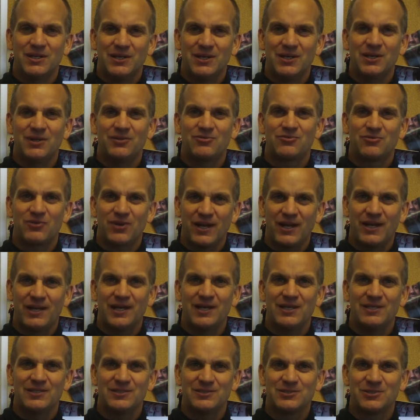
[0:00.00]
on
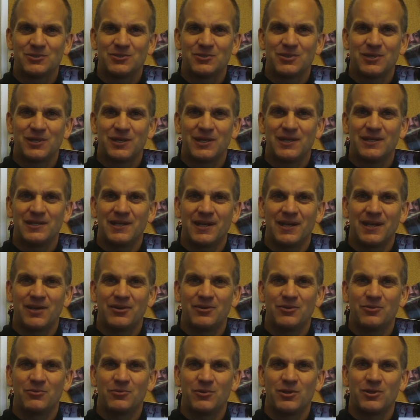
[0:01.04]
Friday, so we're going to get
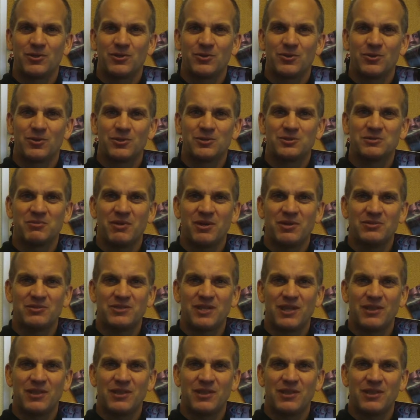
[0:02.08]
down and run the course about